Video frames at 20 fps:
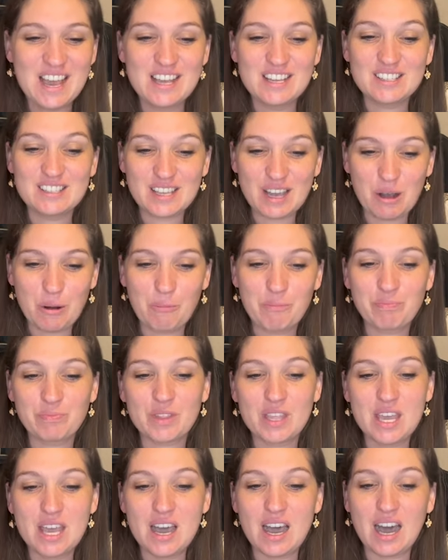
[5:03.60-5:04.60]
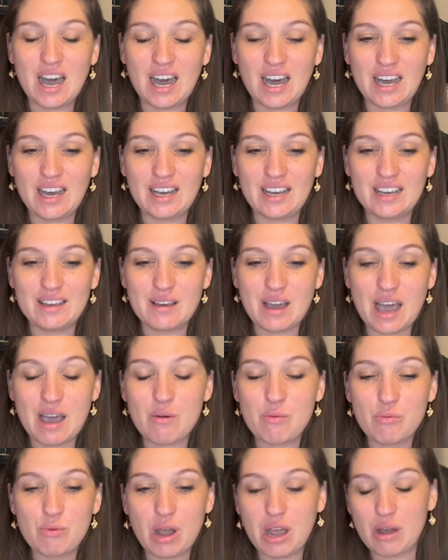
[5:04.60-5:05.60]
so, uh, I,
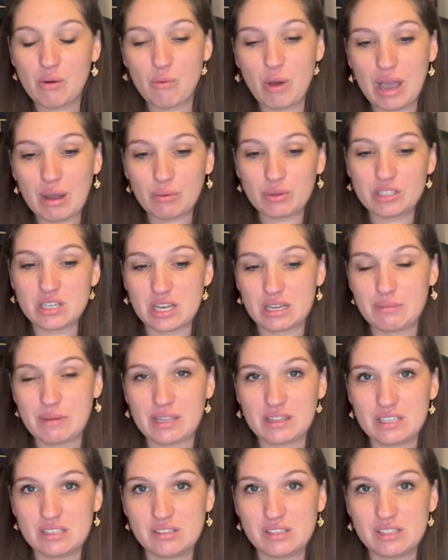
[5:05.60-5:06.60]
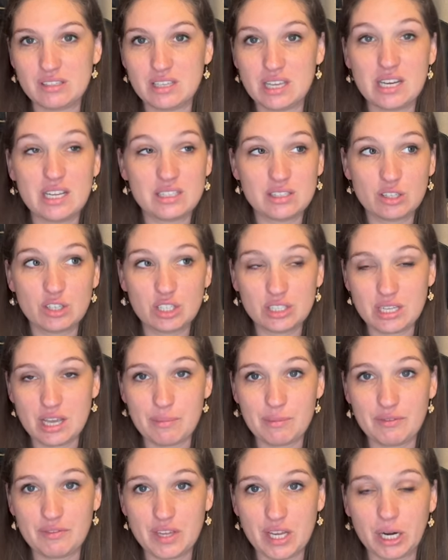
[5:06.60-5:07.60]
wh- why we're talking about this is it is a good
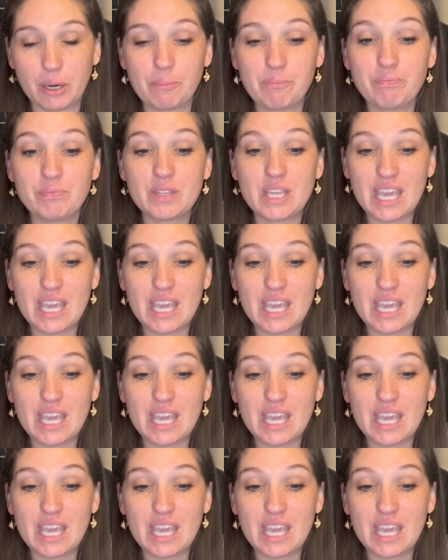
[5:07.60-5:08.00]
time of year.